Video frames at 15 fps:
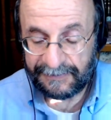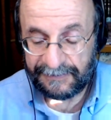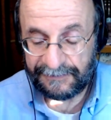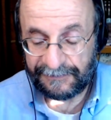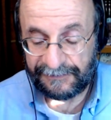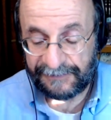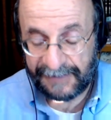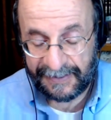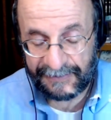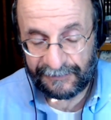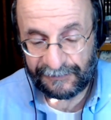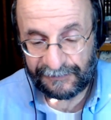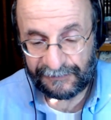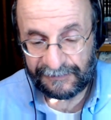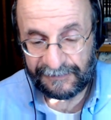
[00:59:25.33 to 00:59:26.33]

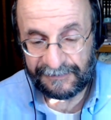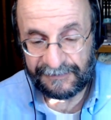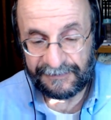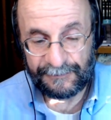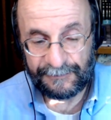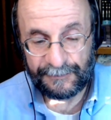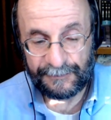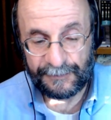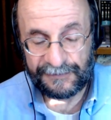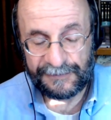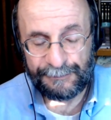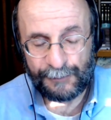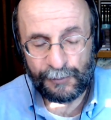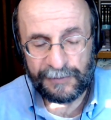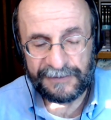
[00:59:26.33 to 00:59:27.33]
says. What's
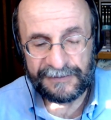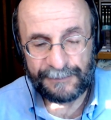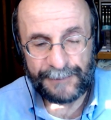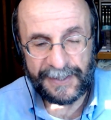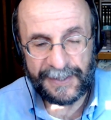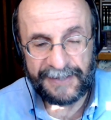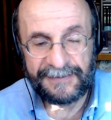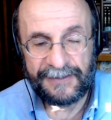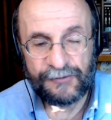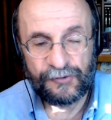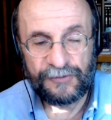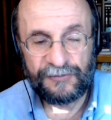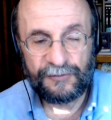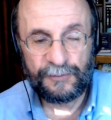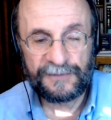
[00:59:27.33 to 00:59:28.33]
important to pay
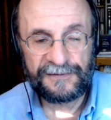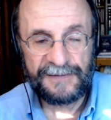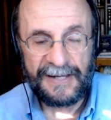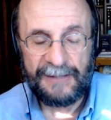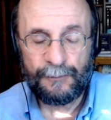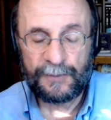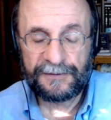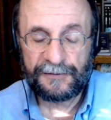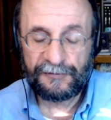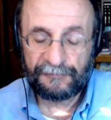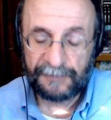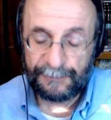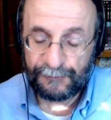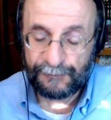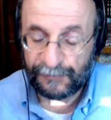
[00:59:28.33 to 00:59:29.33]
attention to is not what the
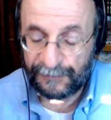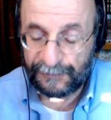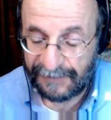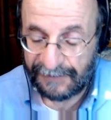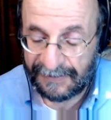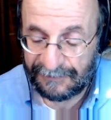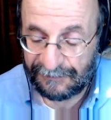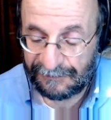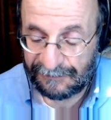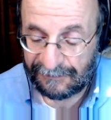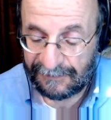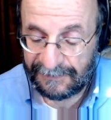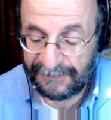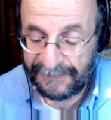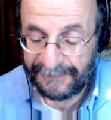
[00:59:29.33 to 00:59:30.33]
Scripture says,
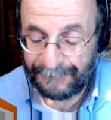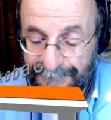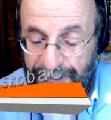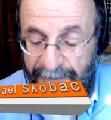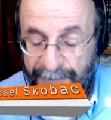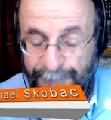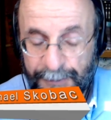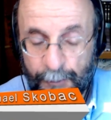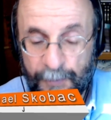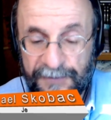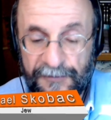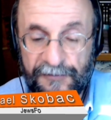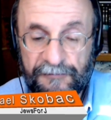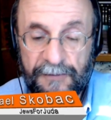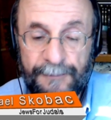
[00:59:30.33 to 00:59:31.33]
but what
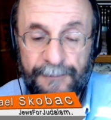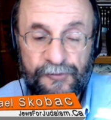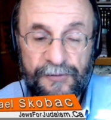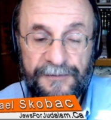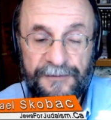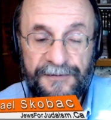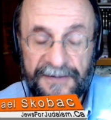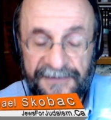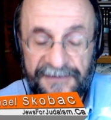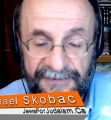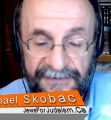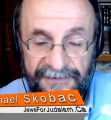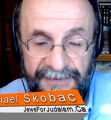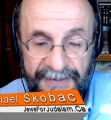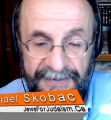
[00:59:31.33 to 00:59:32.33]
the Scripture doesn't
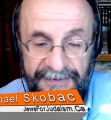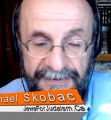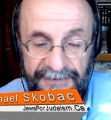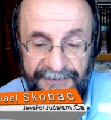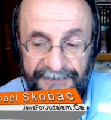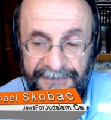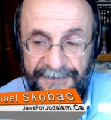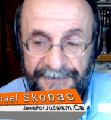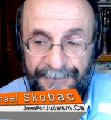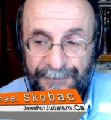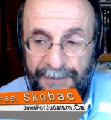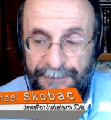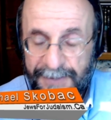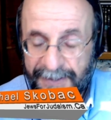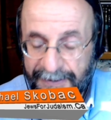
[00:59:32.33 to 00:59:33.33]
say.
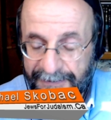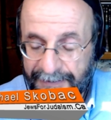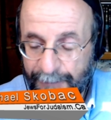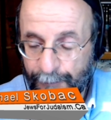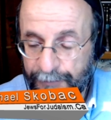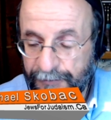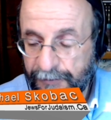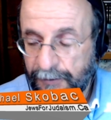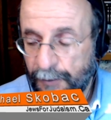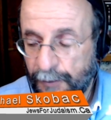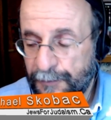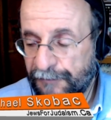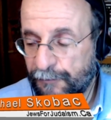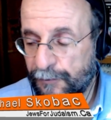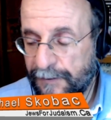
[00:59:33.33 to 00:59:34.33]
Meaning that when you go
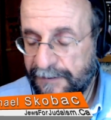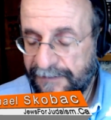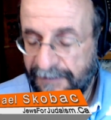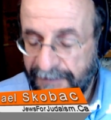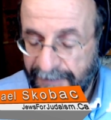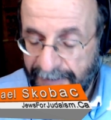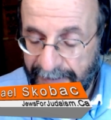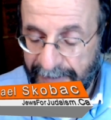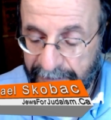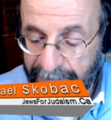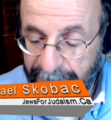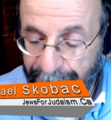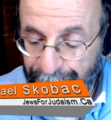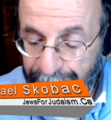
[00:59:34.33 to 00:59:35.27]
through the Tanakh,